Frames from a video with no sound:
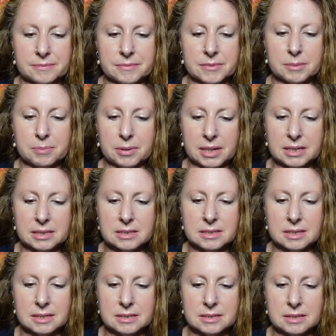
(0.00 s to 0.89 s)
The brain
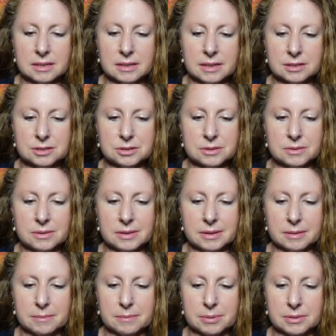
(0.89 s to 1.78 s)
sends electrical
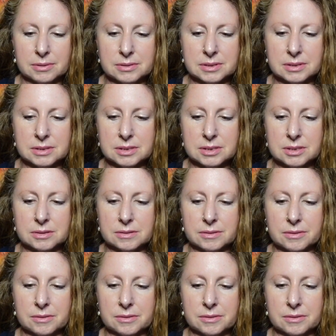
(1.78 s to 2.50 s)
impulses